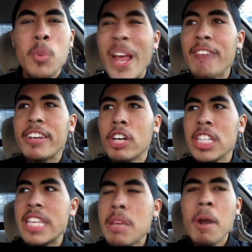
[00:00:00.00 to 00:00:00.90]
we have a
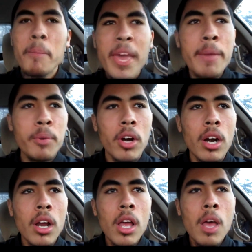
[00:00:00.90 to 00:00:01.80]
good team on paper,
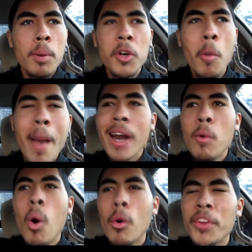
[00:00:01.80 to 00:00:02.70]
but no matter
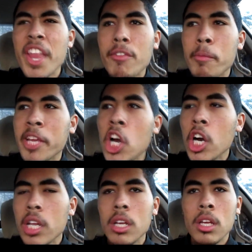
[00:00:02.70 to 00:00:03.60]
what, we'll never be
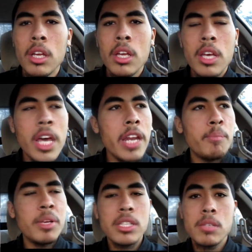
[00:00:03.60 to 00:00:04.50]
good. And it
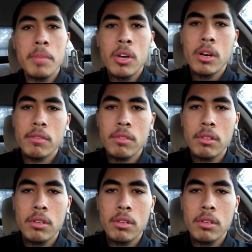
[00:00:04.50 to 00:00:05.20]
pisses me off.